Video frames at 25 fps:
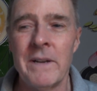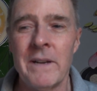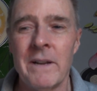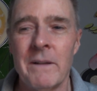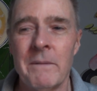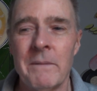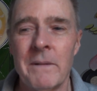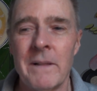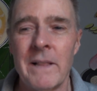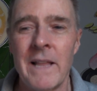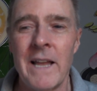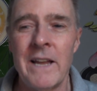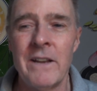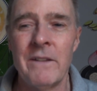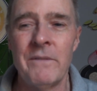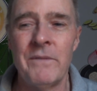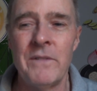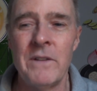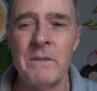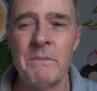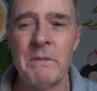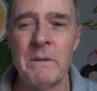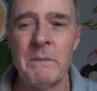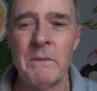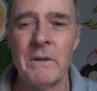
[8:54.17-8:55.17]
and I'm glad a
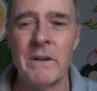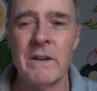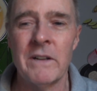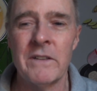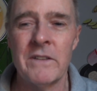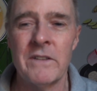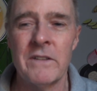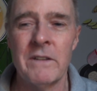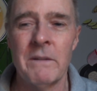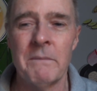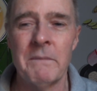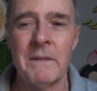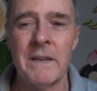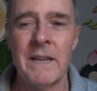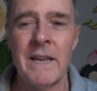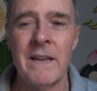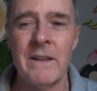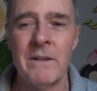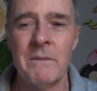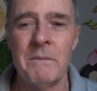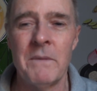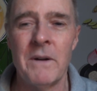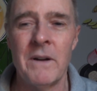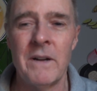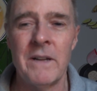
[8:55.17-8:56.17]
few people got something out
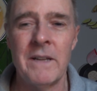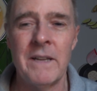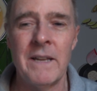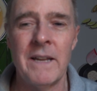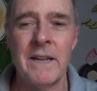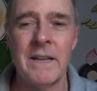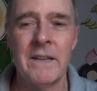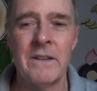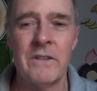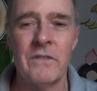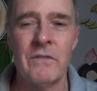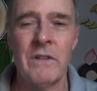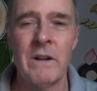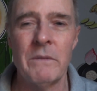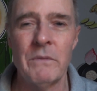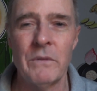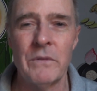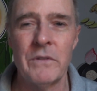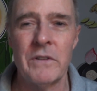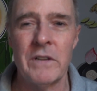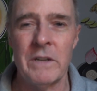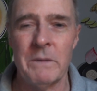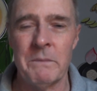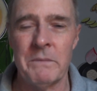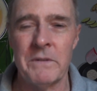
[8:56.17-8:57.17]
of my travel
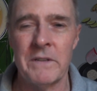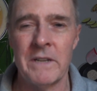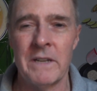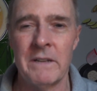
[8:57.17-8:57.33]
tips.